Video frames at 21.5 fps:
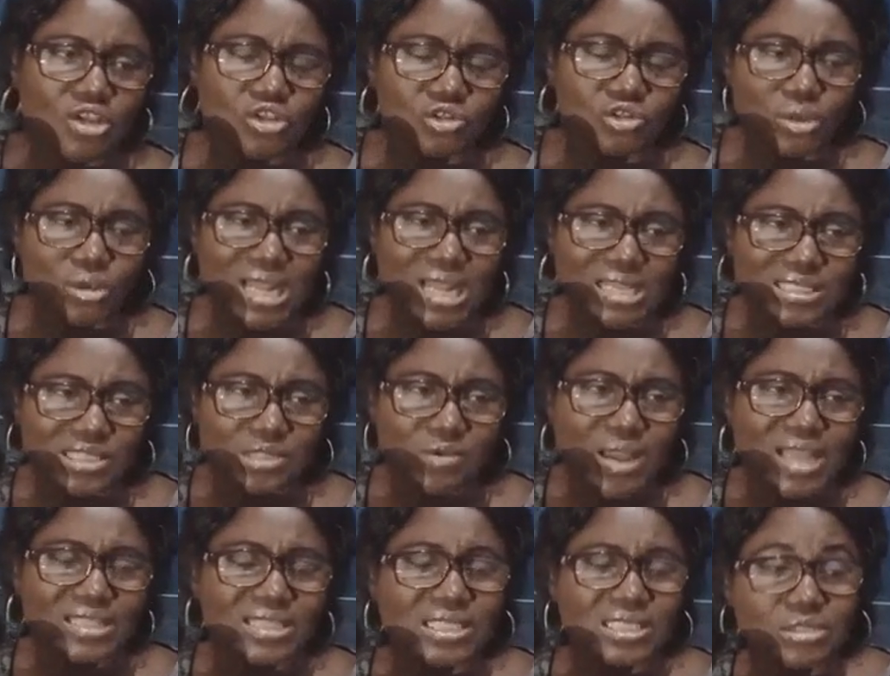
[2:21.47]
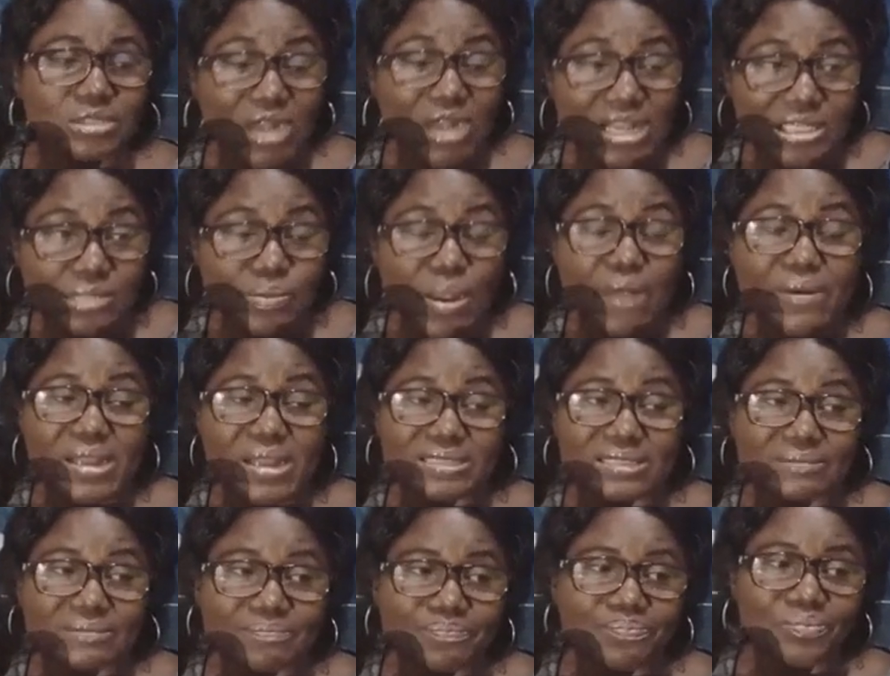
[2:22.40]
So that is why it is
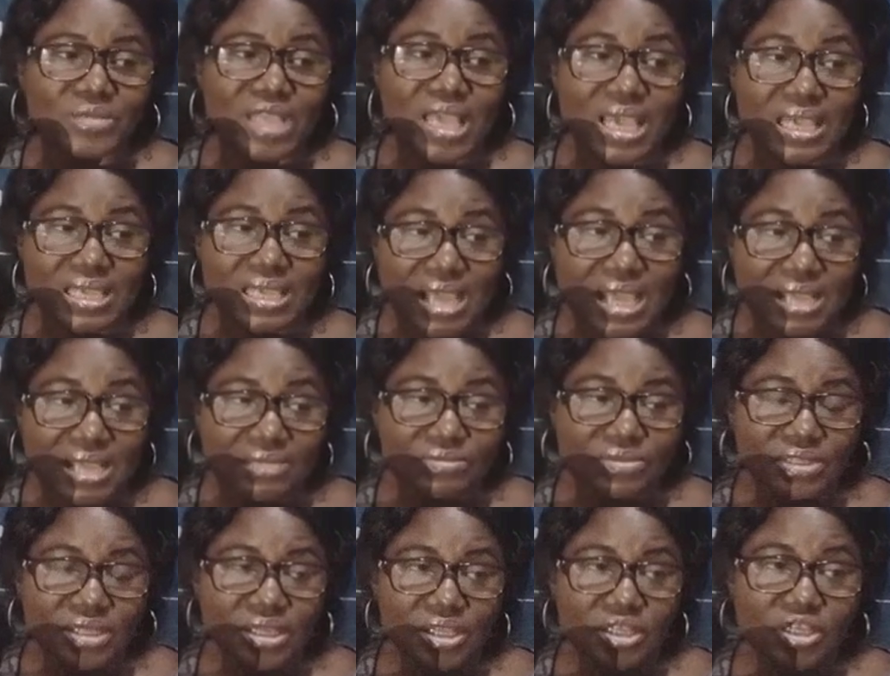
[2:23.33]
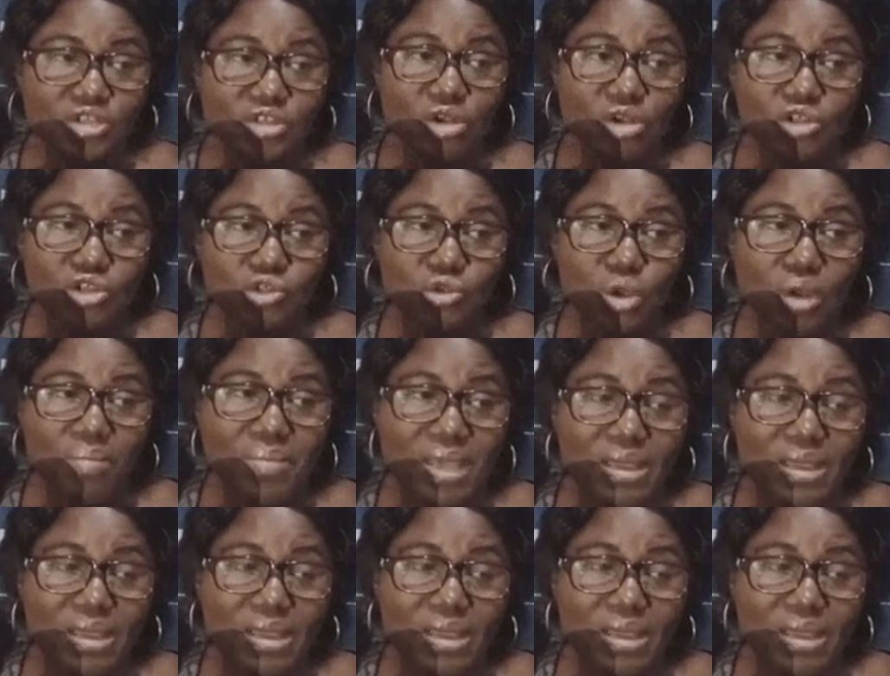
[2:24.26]
transparent. Again, it's also